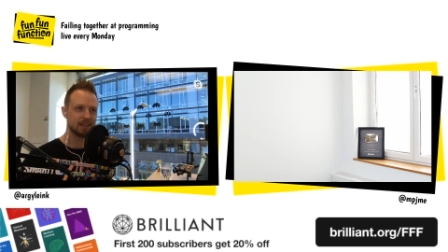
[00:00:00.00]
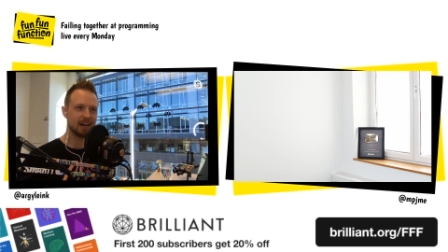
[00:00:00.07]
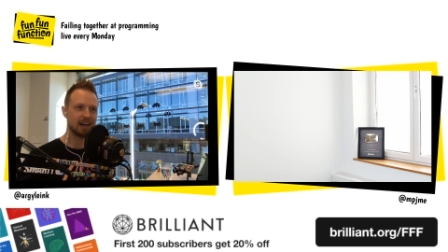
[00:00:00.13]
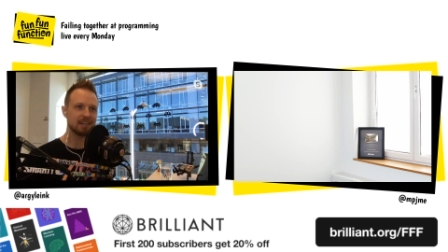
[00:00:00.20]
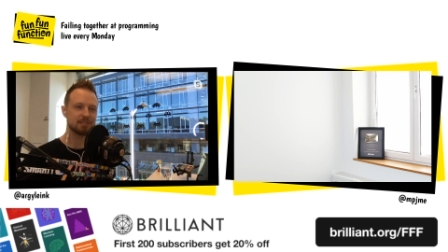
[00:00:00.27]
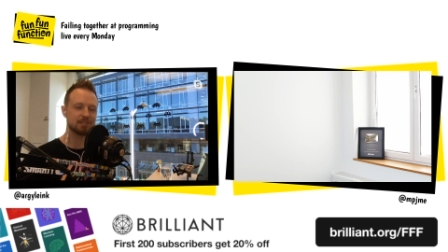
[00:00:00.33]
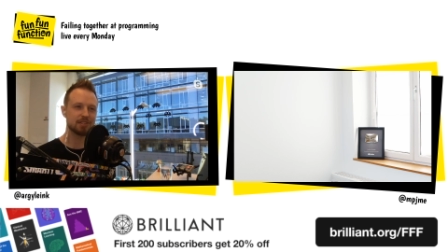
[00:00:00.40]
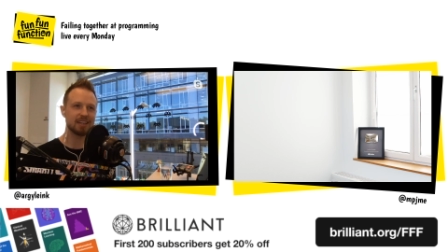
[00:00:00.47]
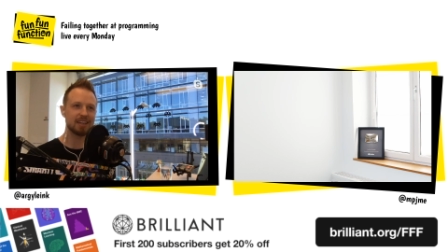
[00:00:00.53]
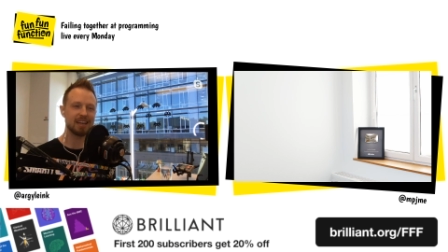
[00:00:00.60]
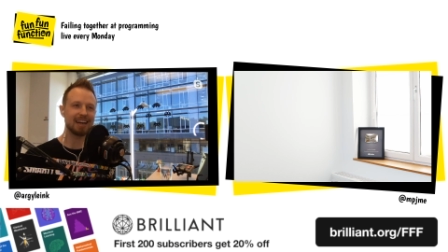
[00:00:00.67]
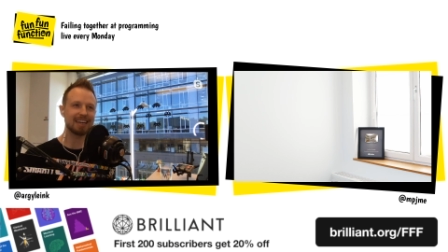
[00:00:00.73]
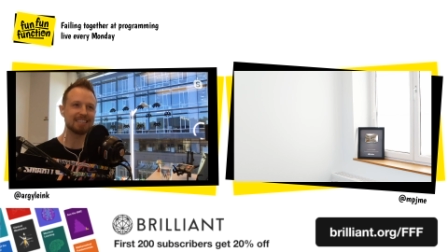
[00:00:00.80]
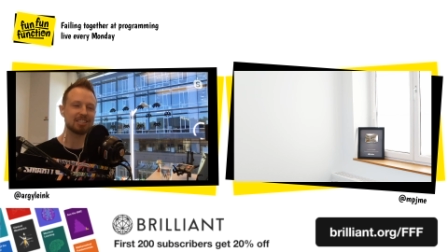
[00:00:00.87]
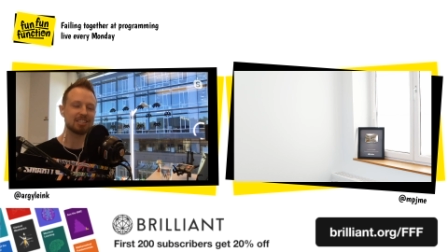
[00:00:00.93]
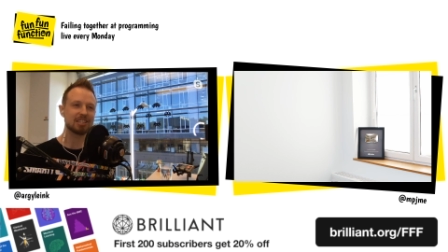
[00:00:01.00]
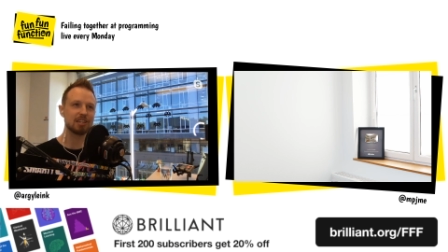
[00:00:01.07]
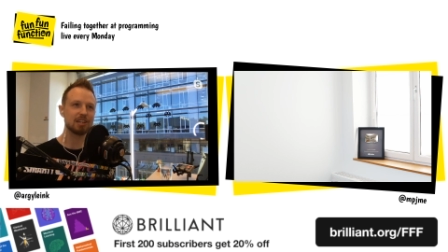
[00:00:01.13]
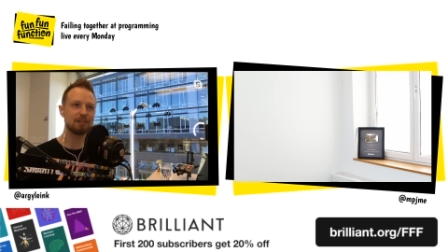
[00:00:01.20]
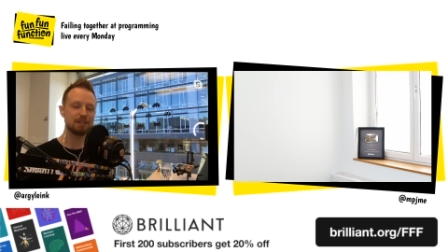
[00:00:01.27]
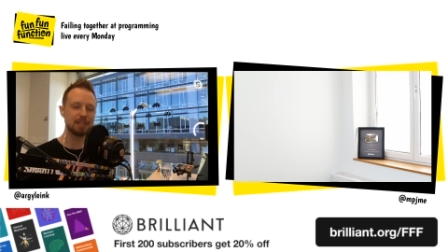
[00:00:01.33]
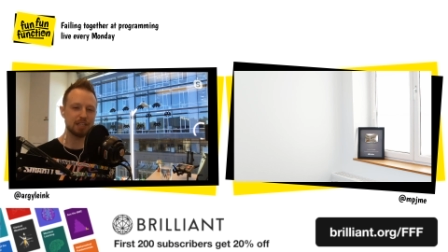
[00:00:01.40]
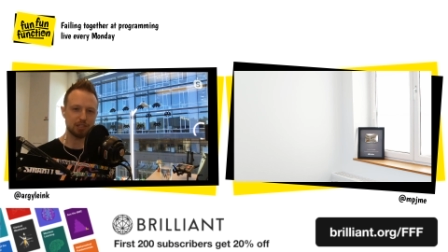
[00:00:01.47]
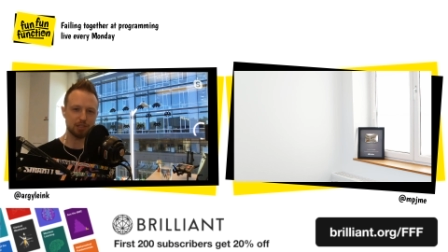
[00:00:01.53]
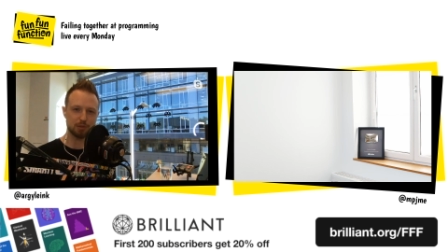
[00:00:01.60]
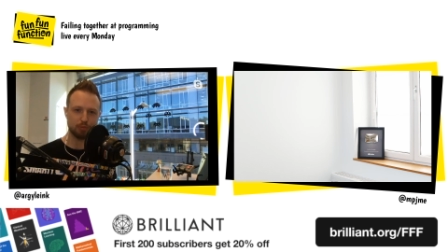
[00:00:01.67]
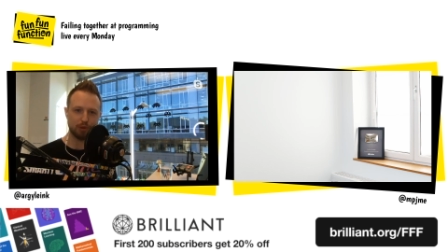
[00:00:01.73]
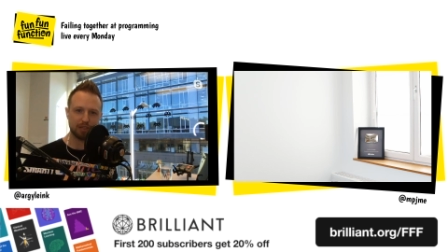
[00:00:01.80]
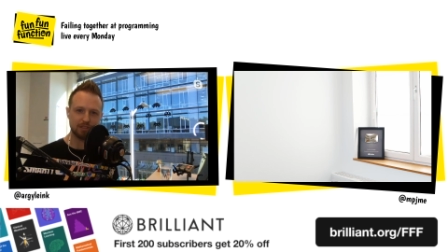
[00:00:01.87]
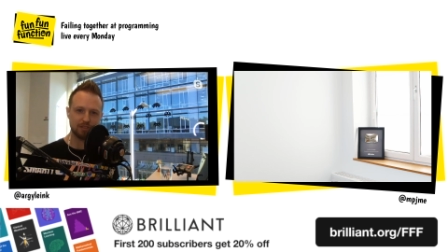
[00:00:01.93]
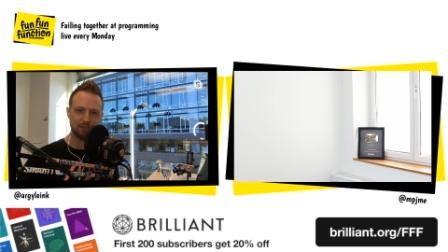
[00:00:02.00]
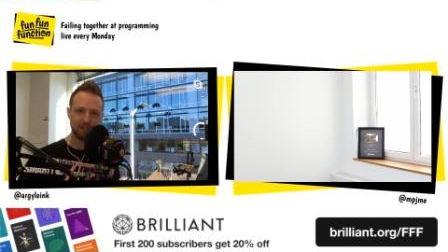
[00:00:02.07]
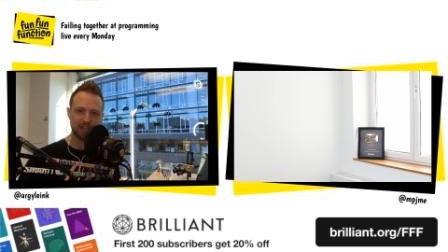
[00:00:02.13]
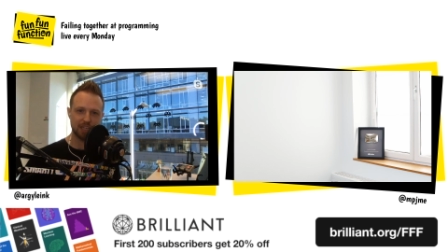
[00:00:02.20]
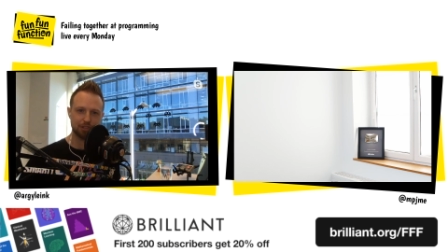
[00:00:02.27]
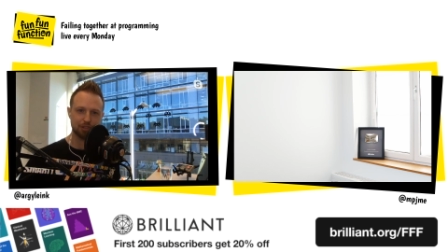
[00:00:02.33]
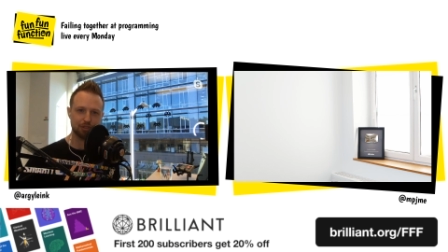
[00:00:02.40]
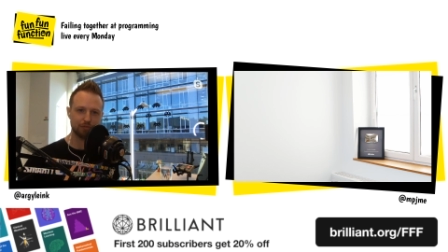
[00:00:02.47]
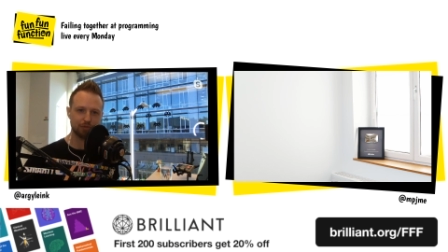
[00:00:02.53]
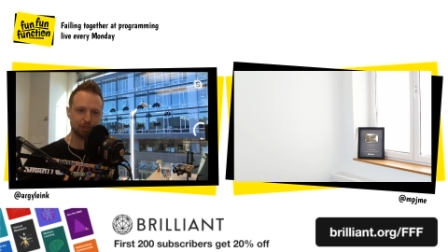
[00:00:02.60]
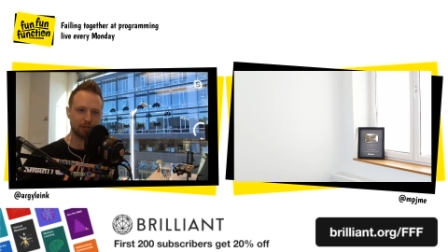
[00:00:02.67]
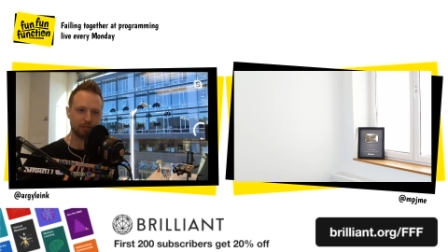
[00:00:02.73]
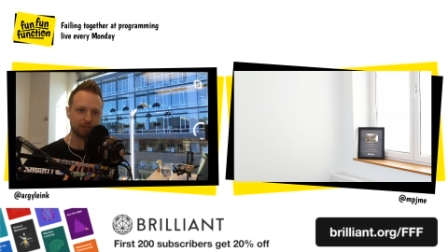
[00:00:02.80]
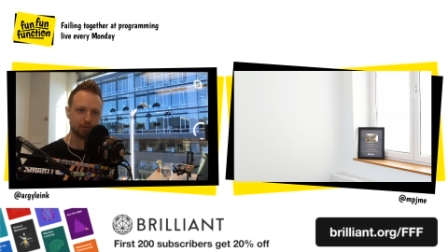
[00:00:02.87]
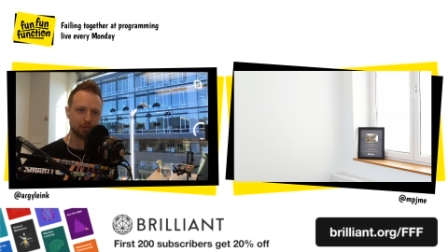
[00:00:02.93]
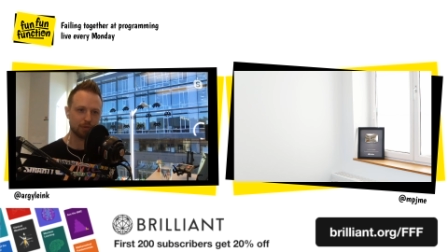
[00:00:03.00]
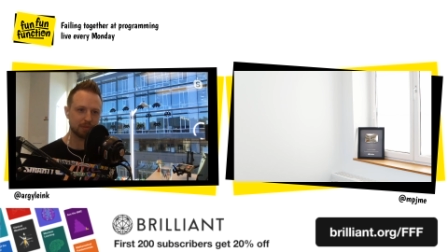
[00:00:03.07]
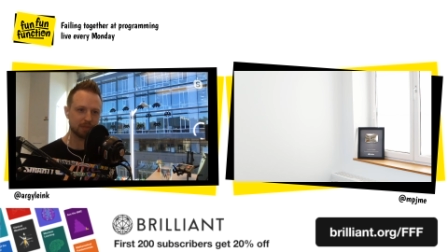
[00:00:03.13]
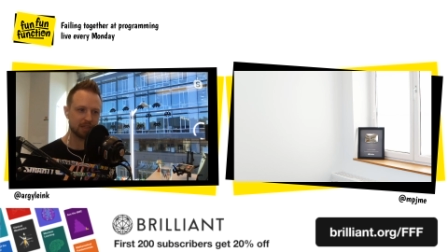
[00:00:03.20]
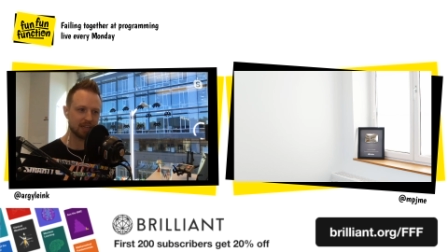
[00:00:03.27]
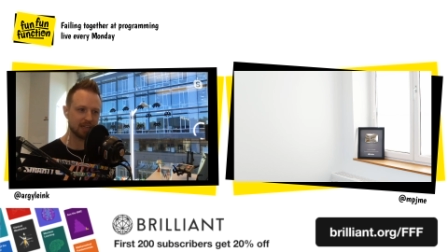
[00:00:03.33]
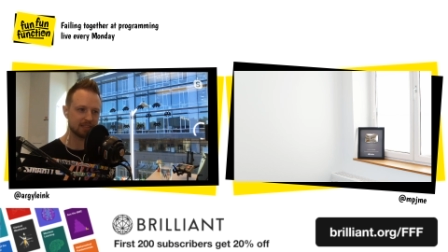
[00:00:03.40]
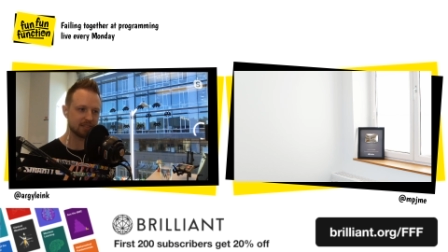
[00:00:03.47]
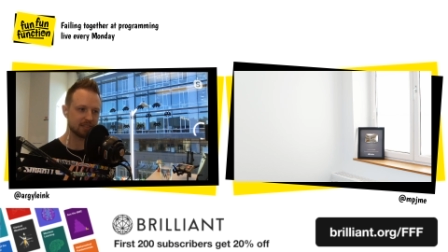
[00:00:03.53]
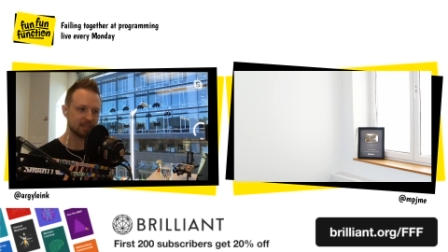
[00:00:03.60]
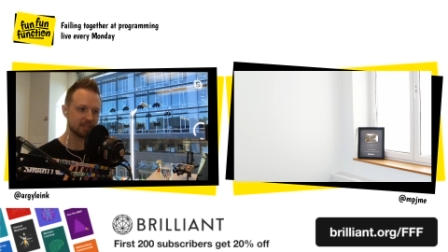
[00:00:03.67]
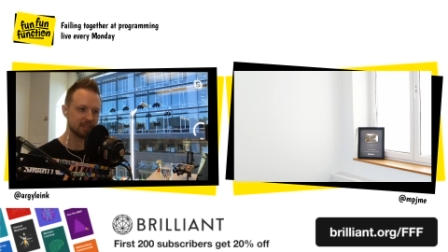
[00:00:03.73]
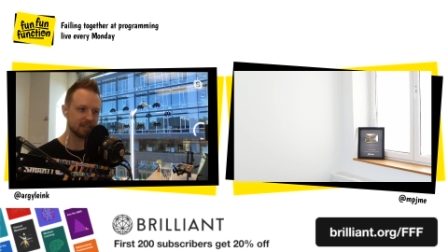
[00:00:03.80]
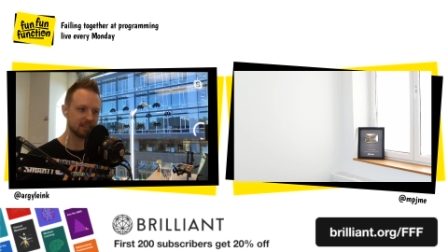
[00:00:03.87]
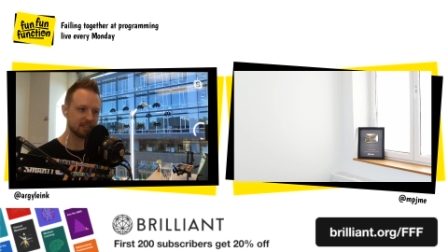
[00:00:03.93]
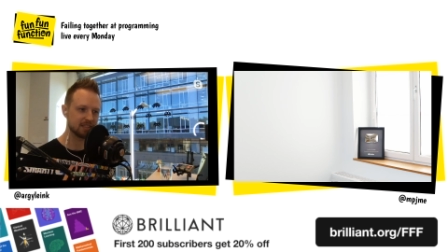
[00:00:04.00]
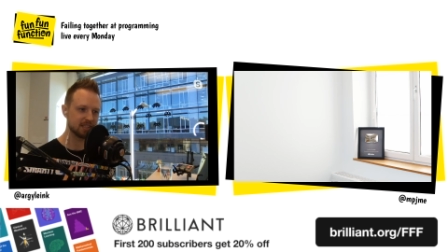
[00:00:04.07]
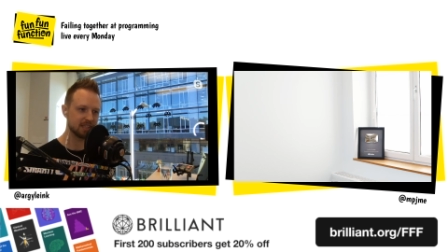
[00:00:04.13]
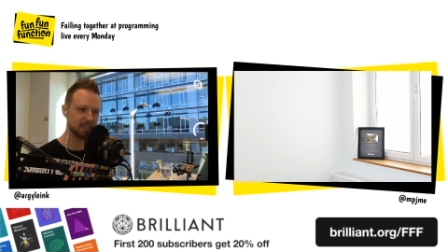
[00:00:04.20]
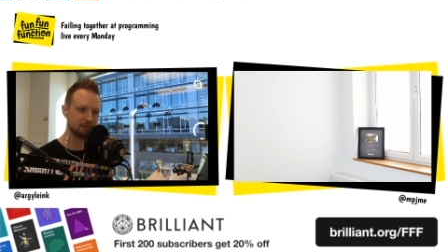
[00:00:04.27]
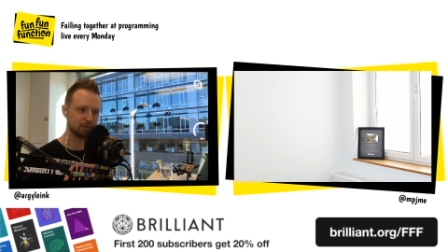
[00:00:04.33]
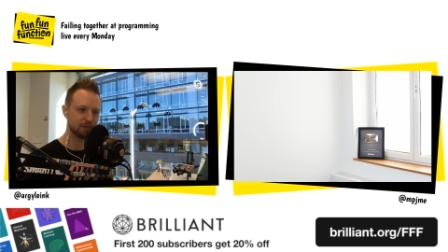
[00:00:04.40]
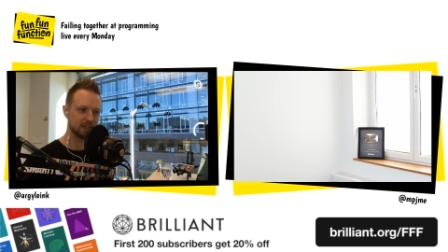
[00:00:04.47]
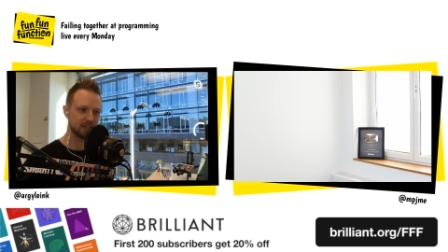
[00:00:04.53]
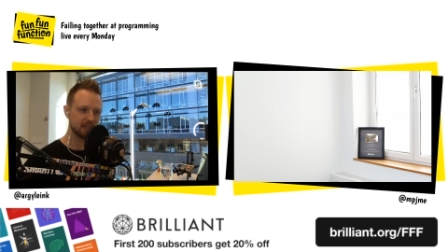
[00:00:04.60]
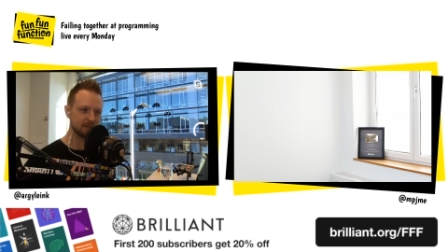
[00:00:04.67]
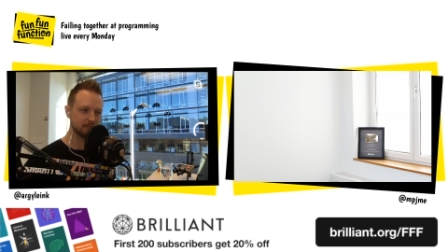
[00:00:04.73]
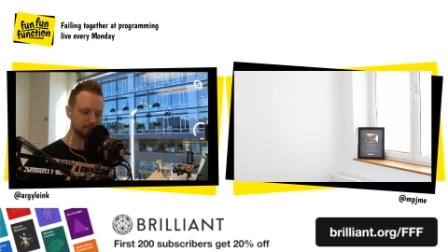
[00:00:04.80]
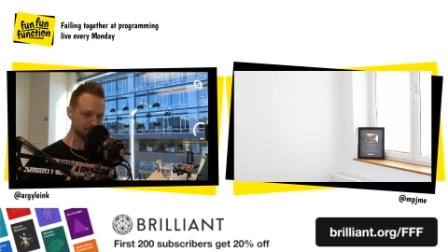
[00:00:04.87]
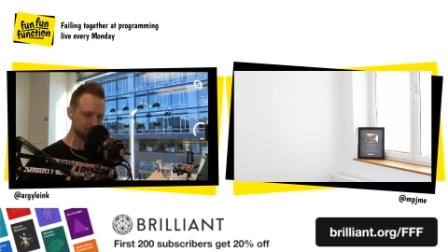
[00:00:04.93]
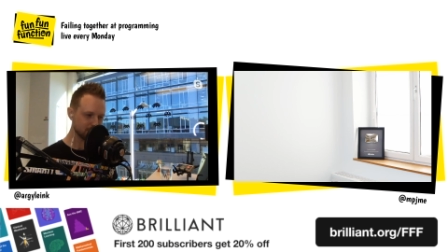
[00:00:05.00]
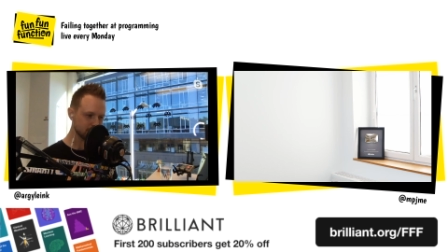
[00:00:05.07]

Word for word: I, I just love the expressive nature of JavaScript as it is in vanilla.